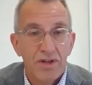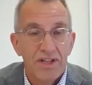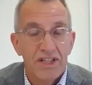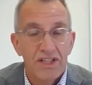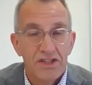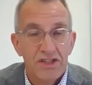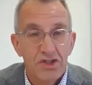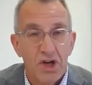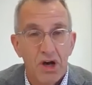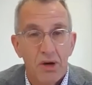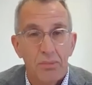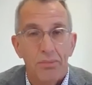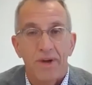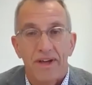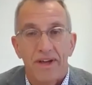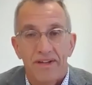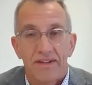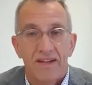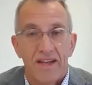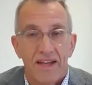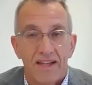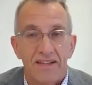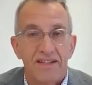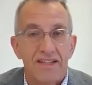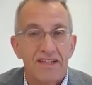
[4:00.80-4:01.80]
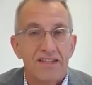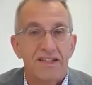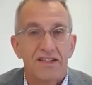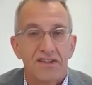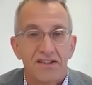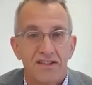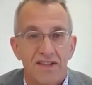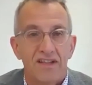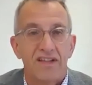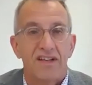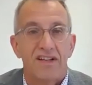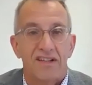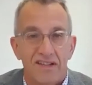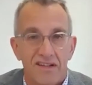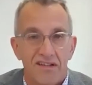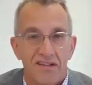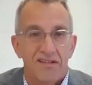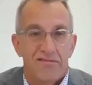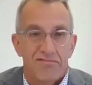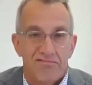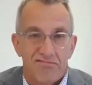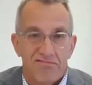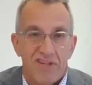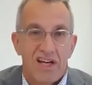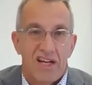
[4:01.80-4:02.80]
in a job and, and needed uh,
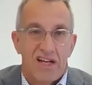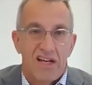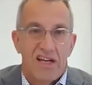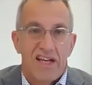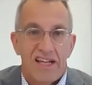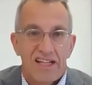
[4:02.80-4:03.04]
yeah,